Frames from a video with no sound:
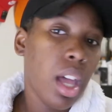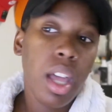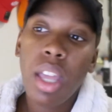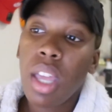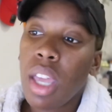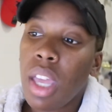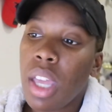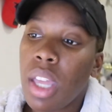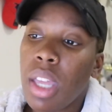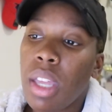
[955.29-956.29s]

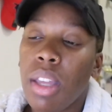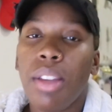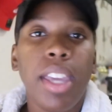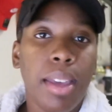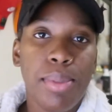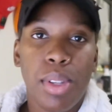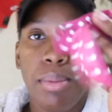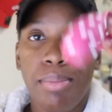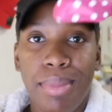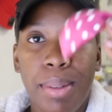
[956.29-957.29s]
Uh, yeah, so
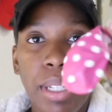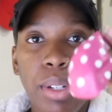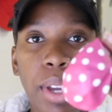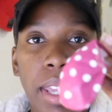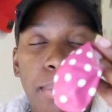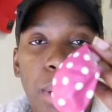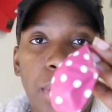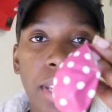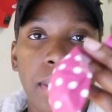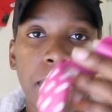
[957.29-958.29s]
I'm gonna go ahead and blow
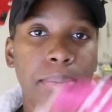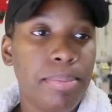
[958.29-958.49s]
these up